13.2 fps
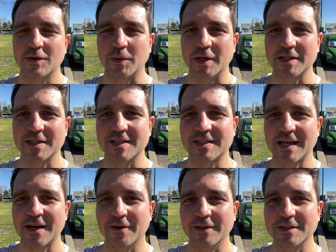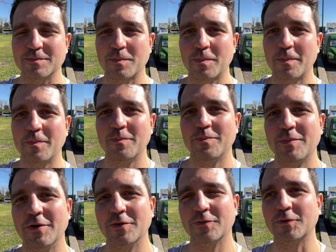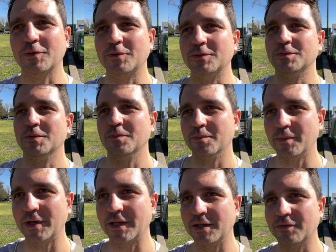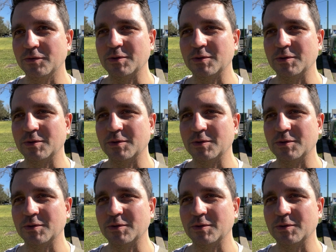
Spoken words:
we get to the tower, and it's beautiful medieval